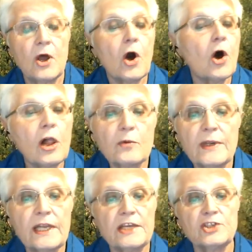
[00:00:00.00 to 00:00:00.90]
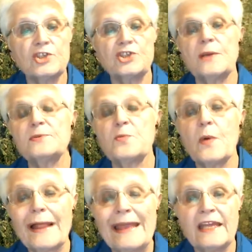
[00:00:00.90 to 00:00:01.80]
All relationships
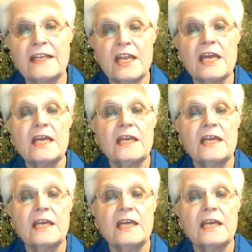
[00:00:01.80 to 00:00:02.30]
will end